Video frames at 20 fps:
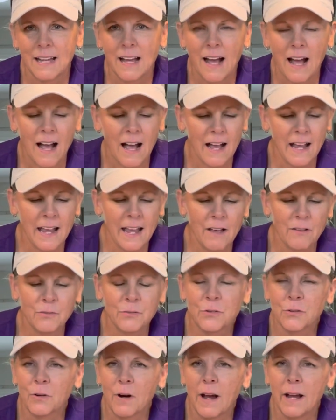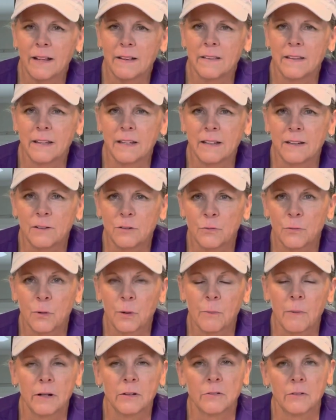I have dried these
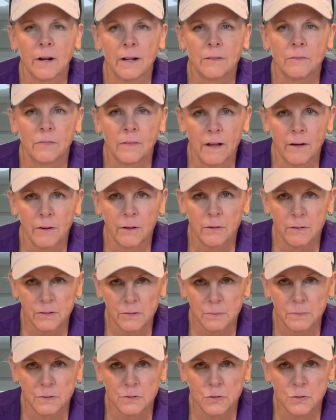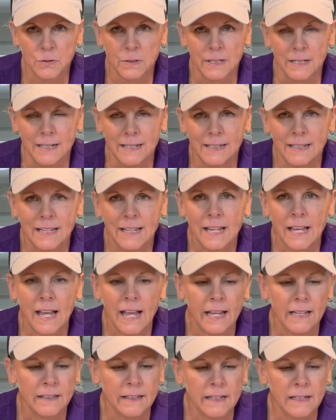for my dried flower Christmas tree,
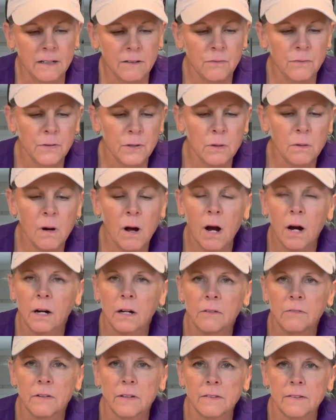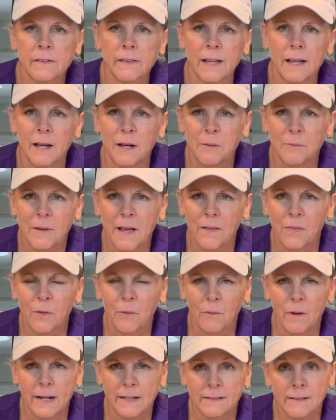and if you harvest them at
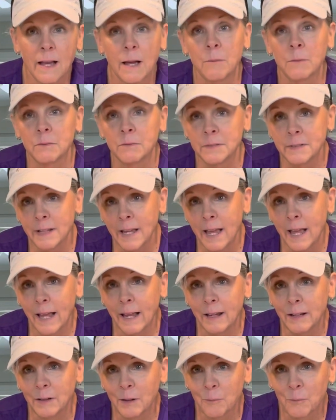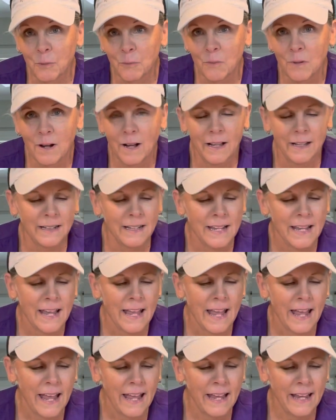the right time of day, number one,
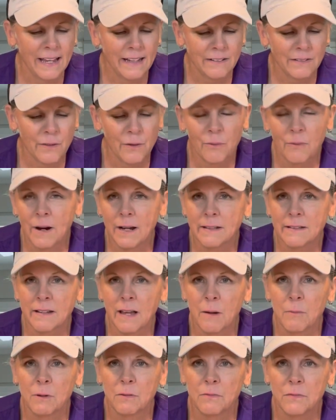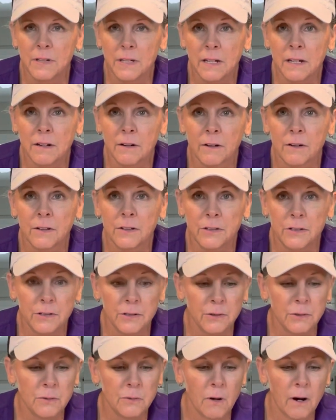and the right time of year,
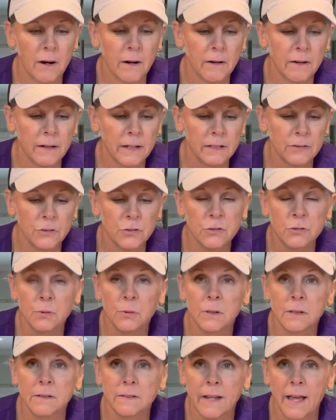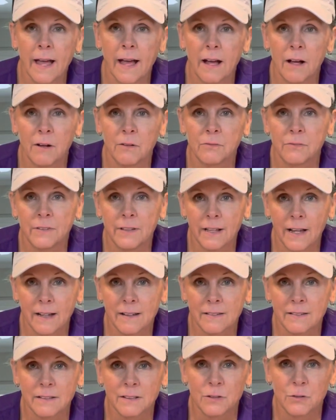you are ensured to have
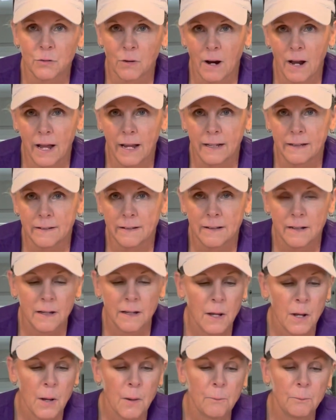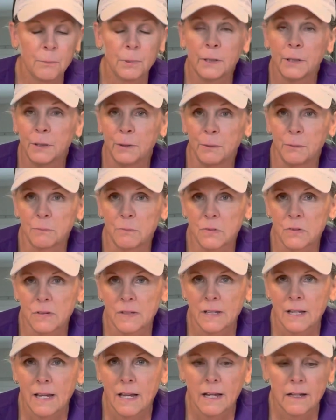nicely dried
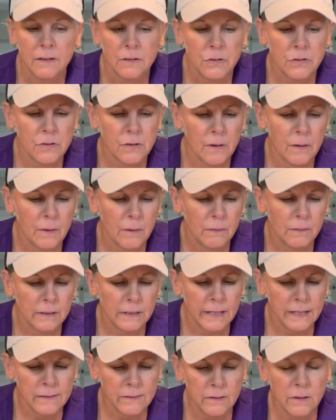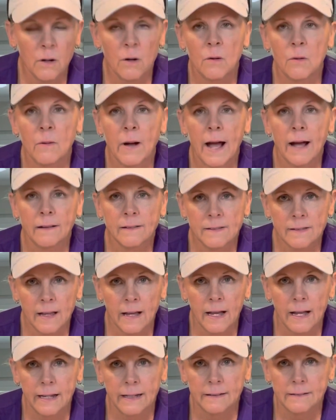blooms. So let's go
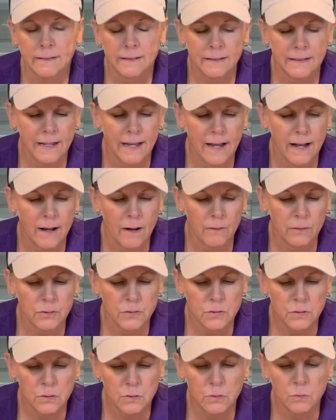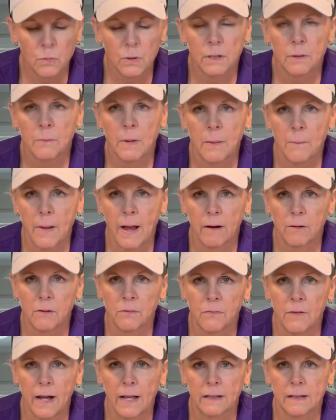outside now to one of my
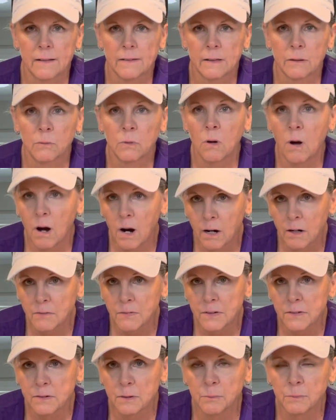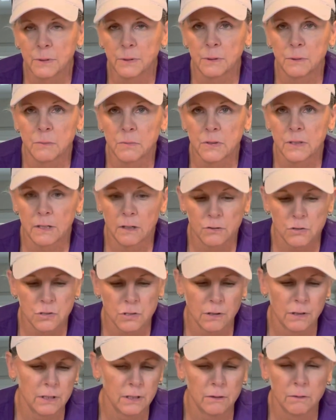macrophyllas and we'll harvest some blooms, and I'll
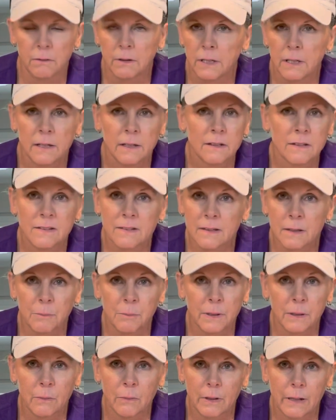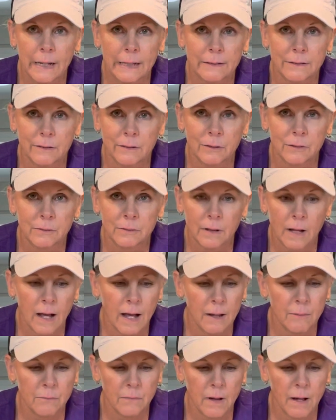show you simply what I do.
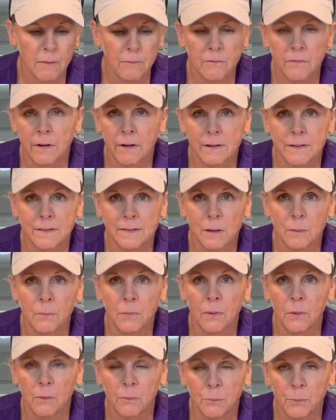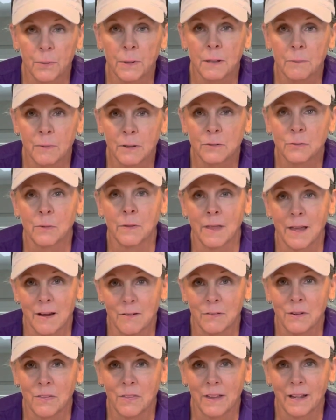I'm very simple pretty much with
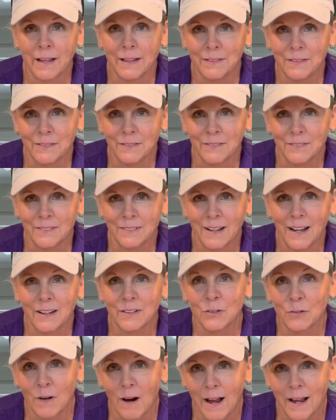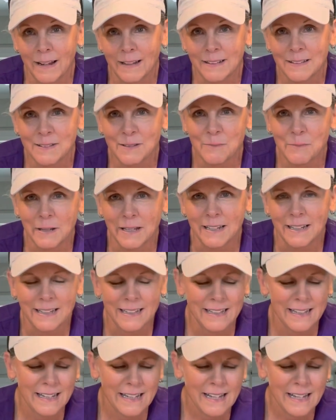everything I do. I try to be.